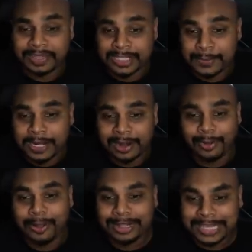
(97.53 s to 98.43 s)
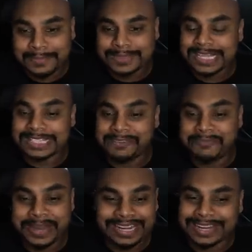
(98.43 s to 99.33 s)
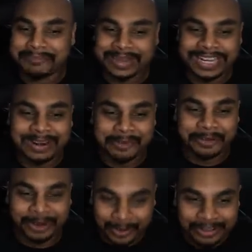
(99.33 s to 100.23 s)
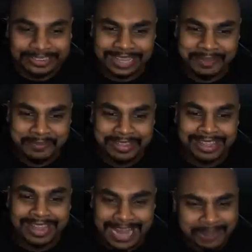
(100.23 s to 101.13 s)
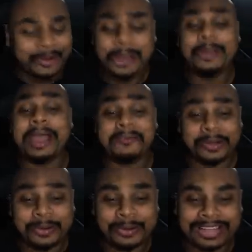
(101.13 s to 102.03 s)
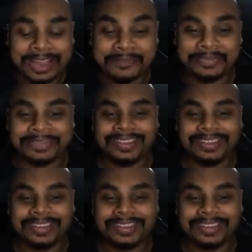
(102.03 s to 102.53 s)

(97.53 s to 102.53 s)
It's been a long time since I've been in the middle of a long time, and I'm going to have a good time.